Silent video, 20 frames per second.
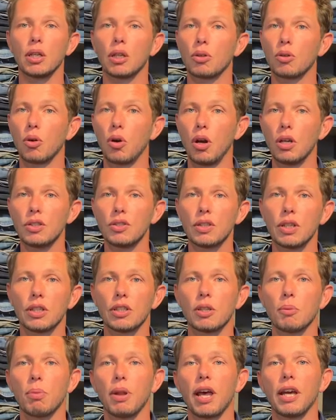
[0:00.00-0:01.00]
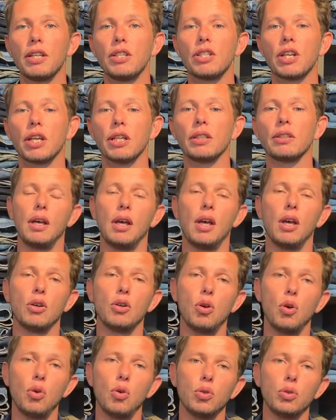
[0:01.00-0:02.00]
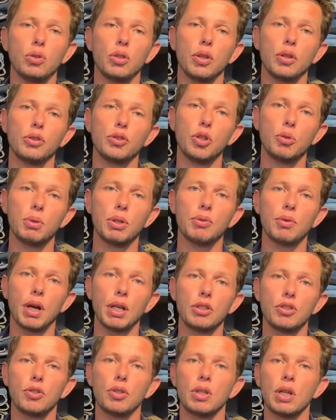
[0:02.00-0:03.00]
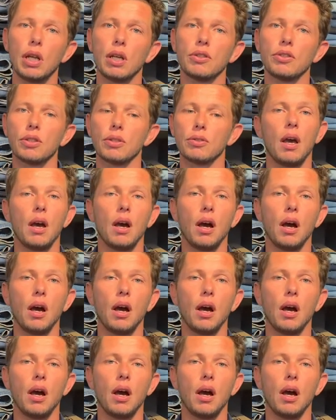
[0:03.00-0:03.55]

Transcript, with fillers: across their supply chain called Human Rights Due Diligence.